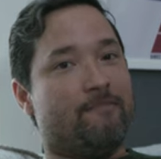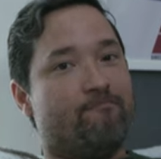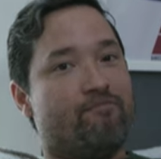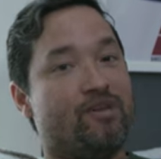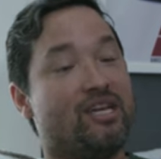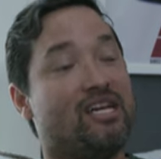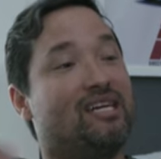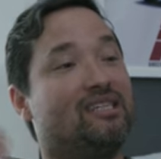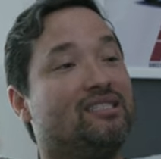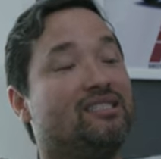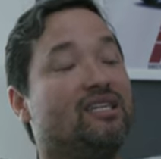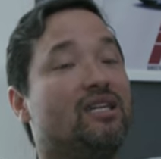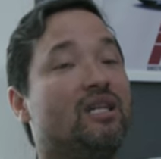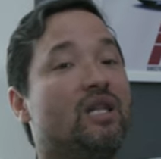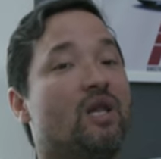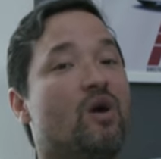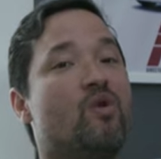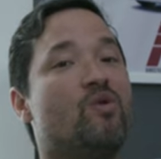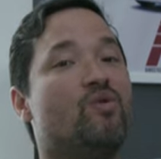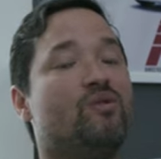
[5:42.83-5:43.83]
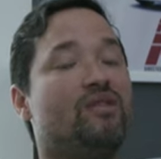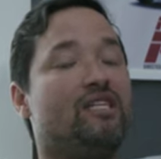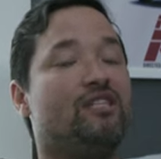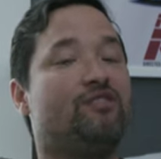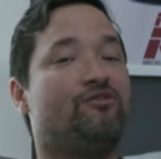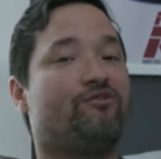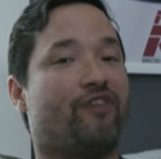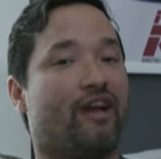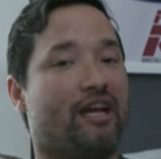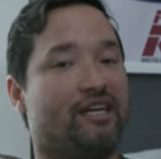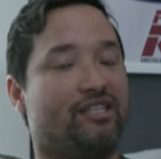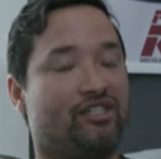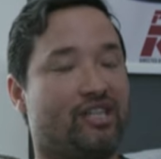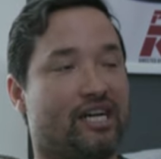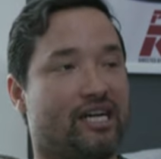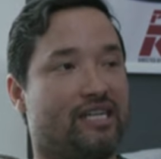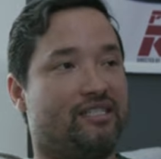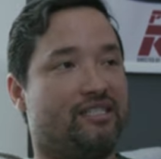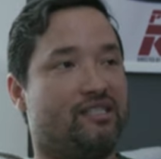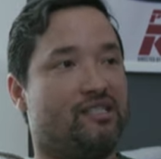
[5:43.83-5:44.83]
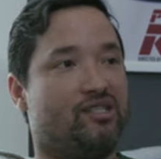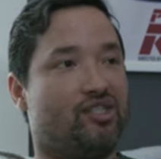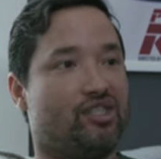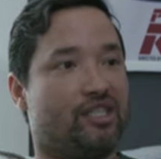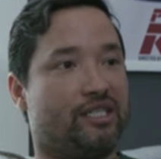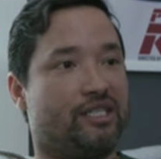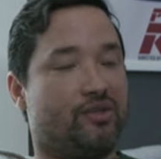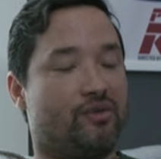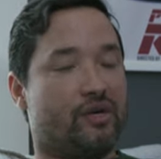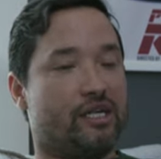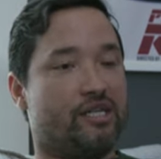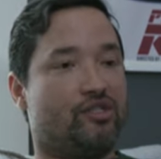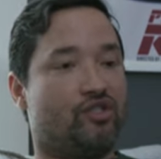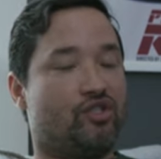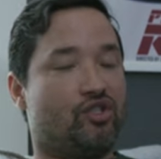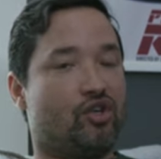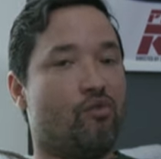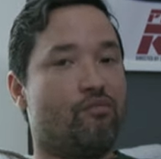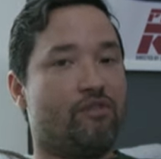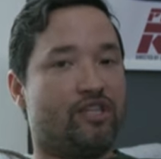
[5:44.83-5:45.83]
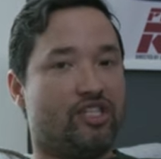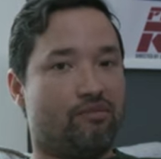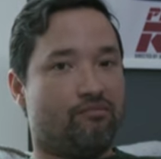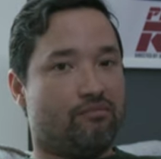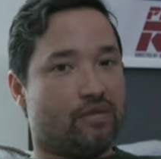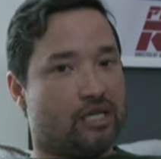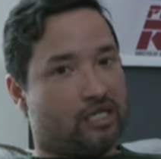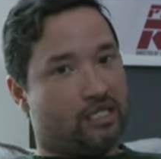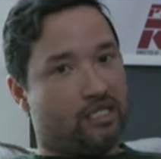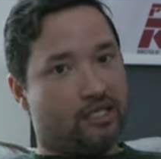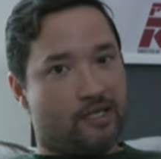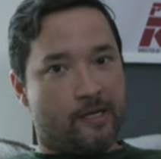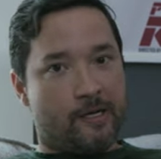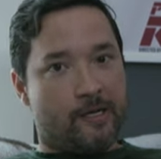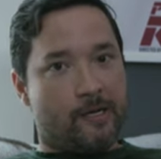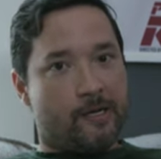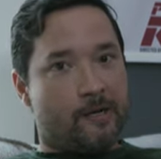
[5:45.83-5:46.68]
Because alone, these franchises generate so much money.